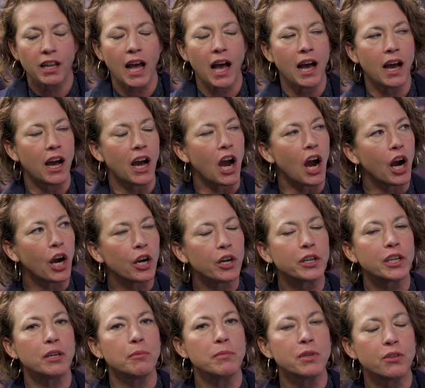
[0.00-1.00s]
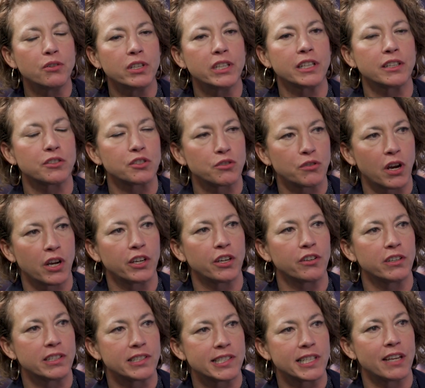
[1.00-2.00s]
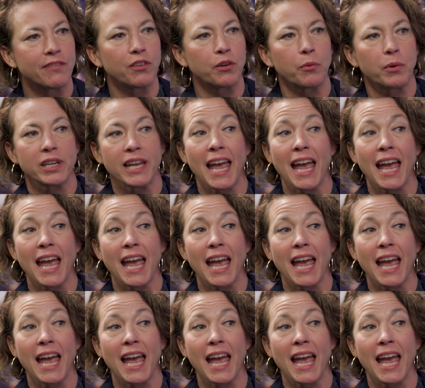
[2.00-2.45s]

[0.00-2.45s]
Our community is stronger and safer when